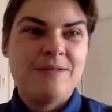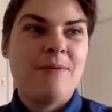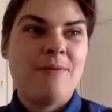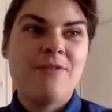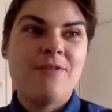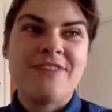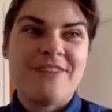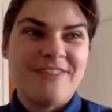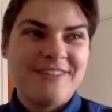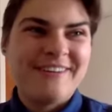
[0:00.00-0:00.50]

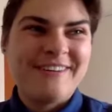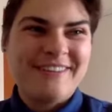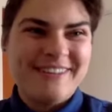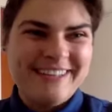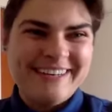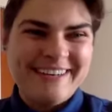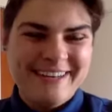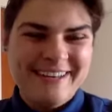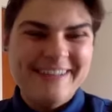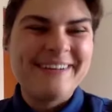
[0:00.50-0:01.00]
both on
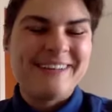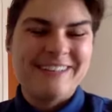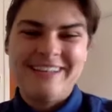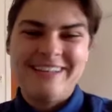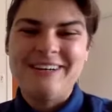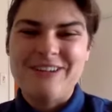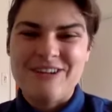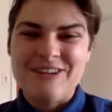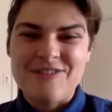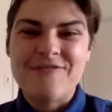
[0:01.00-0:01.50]
the
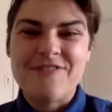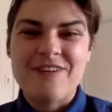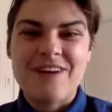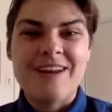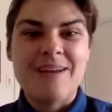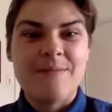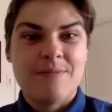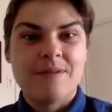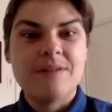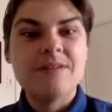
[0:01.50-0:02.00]
clinical
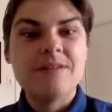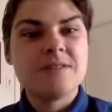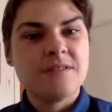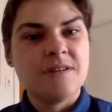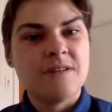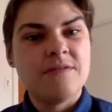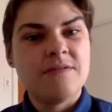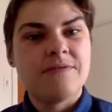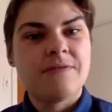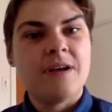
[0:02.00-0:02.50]
front and
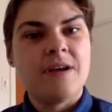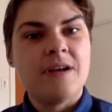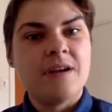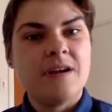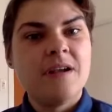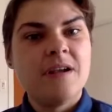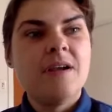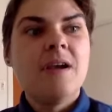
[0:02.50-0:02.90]
personal front,